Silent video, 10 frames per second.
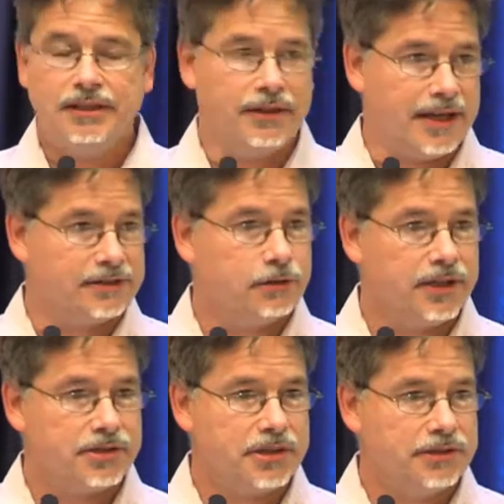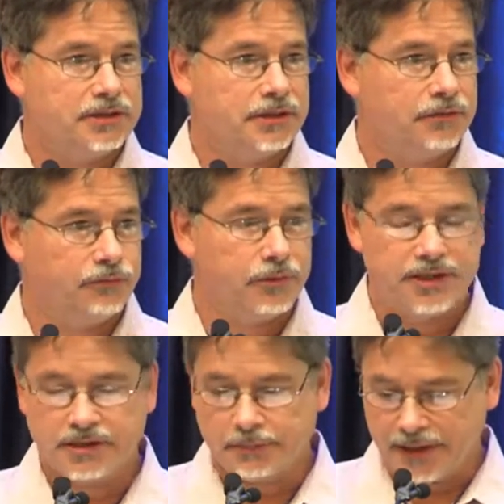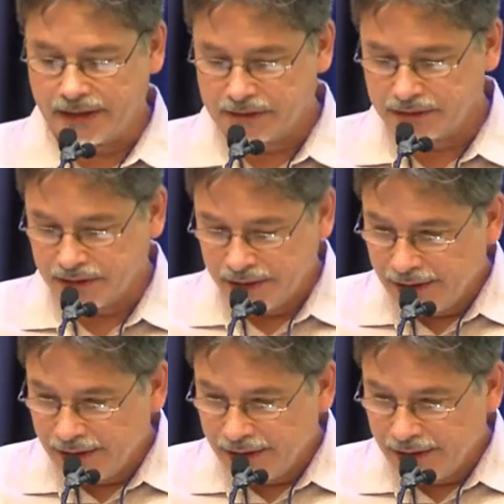to ask questions for each of the panels.